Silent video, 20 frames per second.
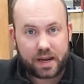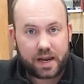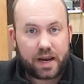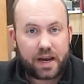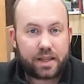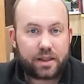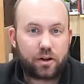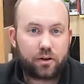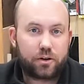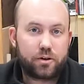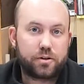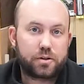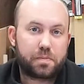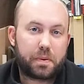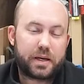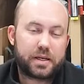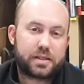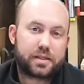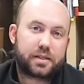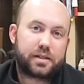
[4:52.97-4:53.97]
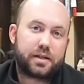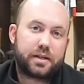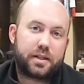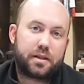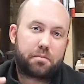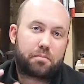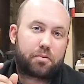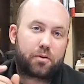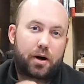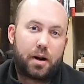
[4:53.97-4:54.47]
and they'll use basically the
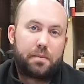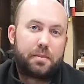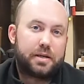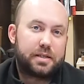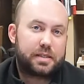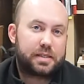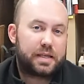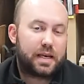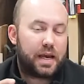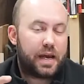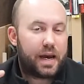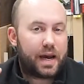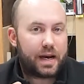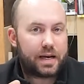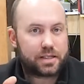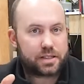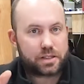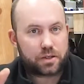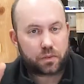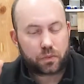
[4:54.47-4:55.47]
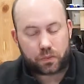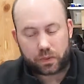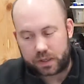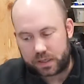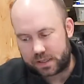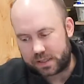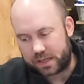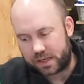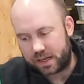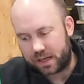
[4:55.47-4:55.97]
premise as the
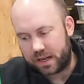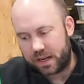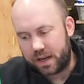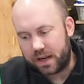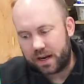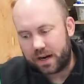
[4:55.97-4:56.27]
reason.